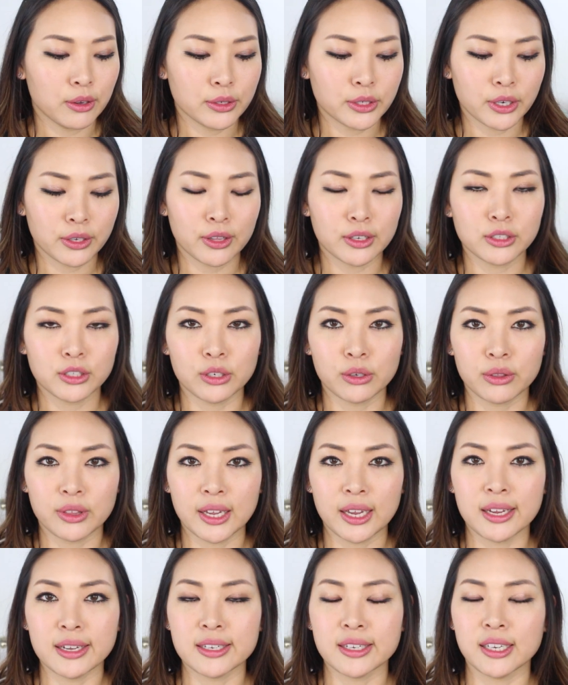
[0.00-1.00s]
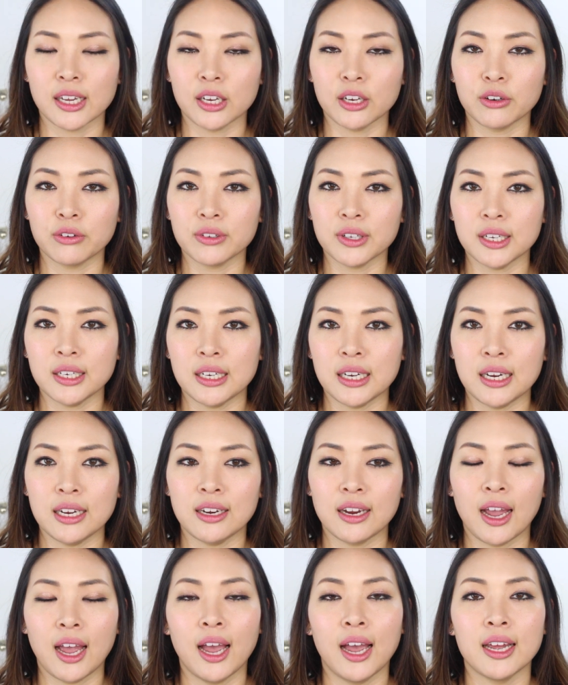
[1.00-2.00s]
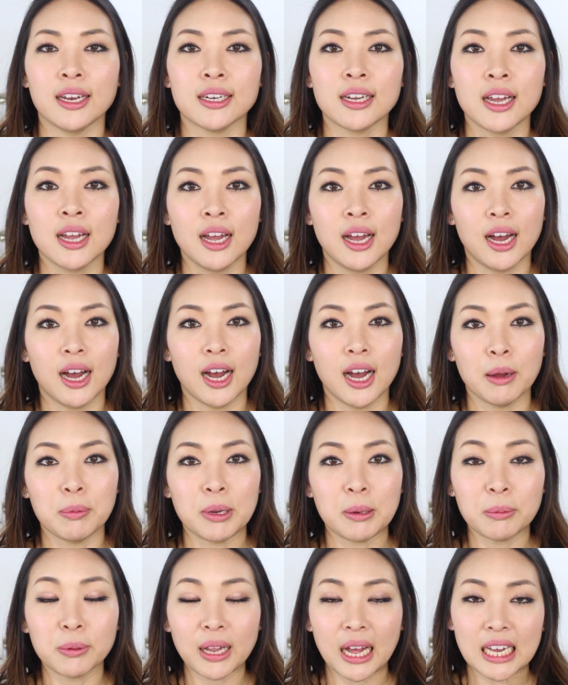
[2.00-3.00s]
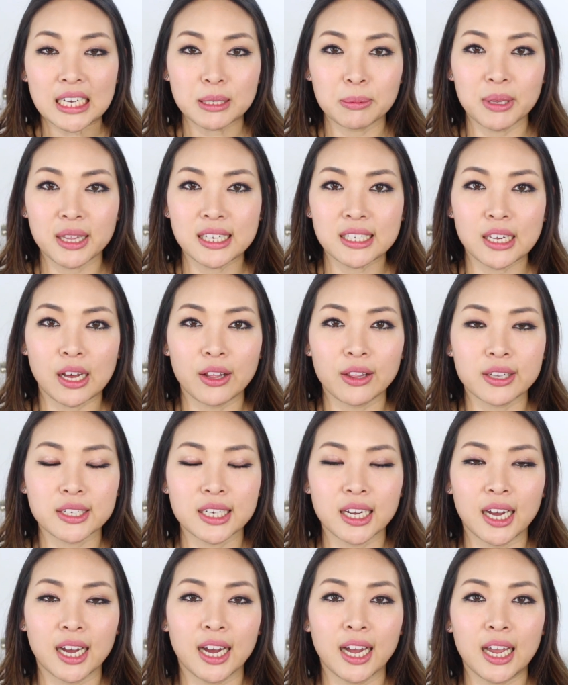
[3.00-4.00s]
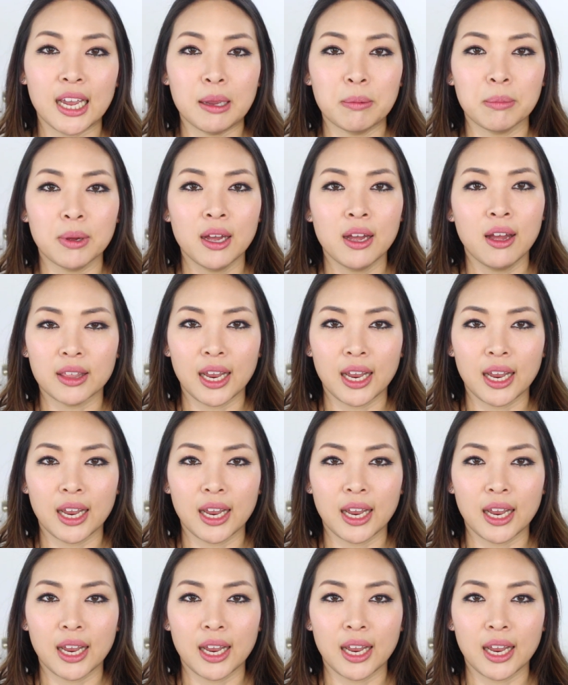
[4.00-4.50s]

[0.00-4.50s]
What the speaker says: Those are the two things that you really need. And people ask me this all the time.